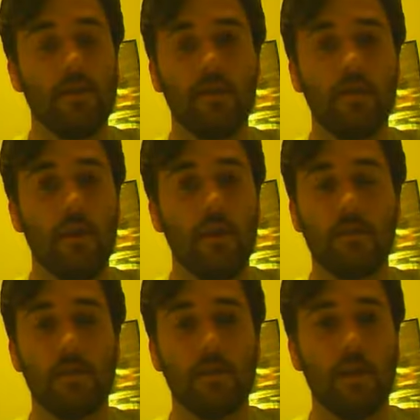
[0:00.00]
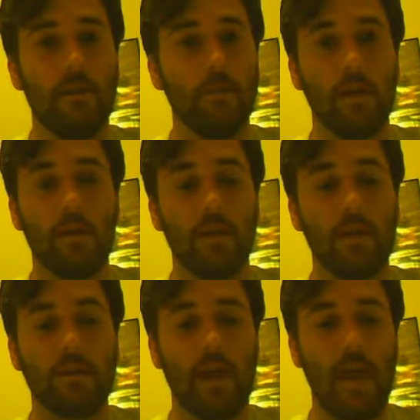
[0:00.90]
there's just nothing but good
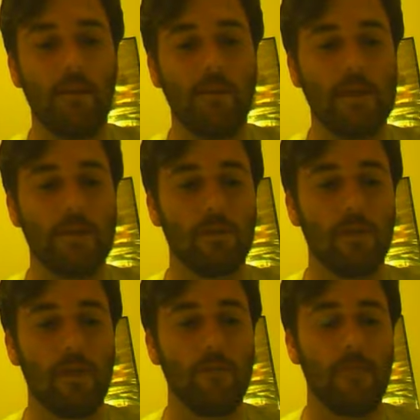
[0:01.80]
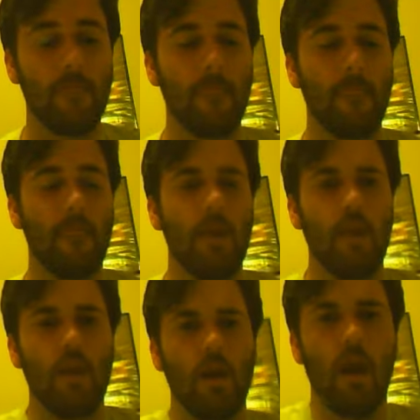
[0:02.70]
things that happen, basically.
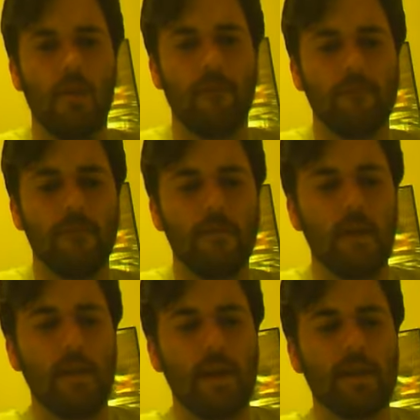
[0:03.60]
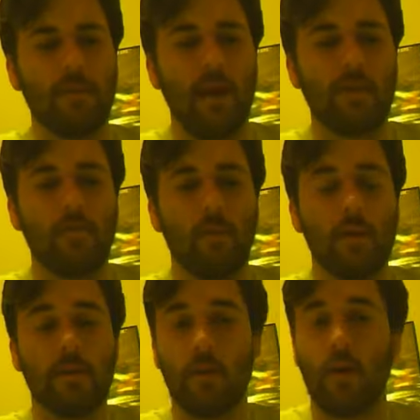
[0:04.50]
The next match
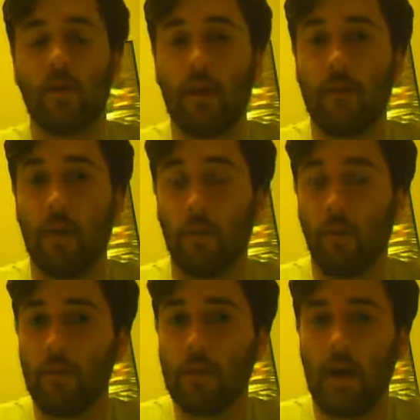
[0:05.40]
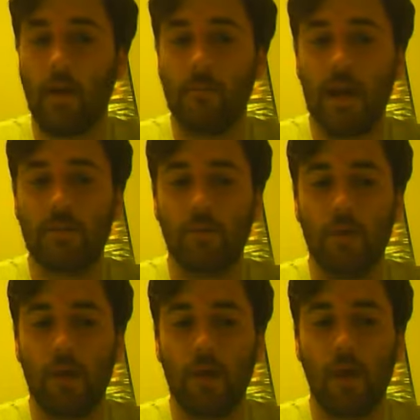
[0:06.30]
was the Ring of Honor World Title match
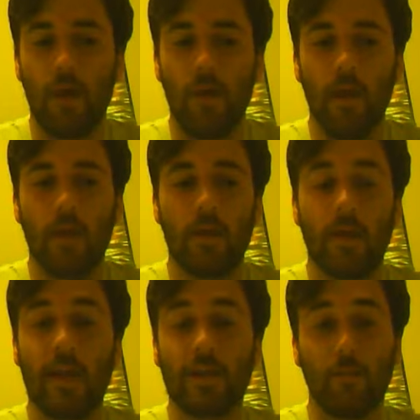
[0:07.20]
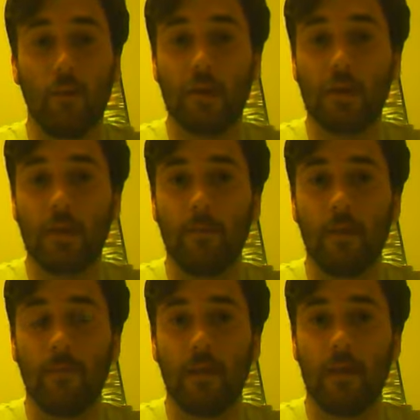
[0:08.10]
between Takeshi
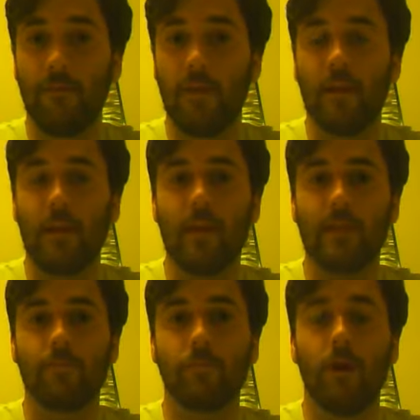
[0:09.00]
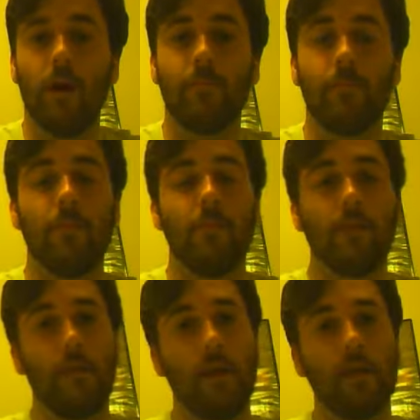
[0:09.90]
Morishima defending against the
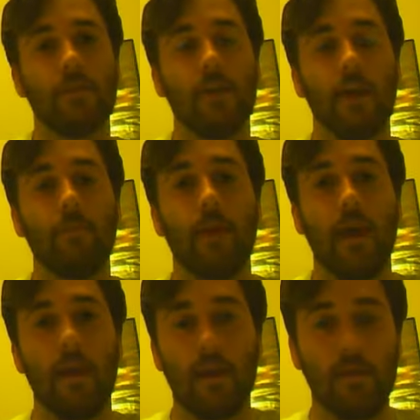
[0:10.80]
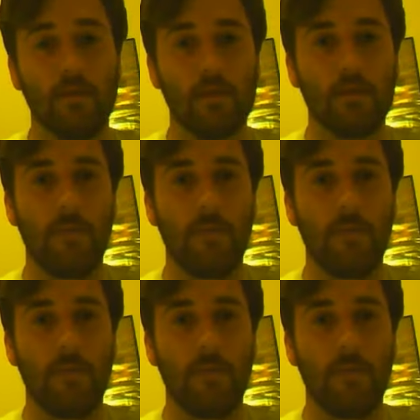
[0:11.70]
American Dragon Bryan Danielson.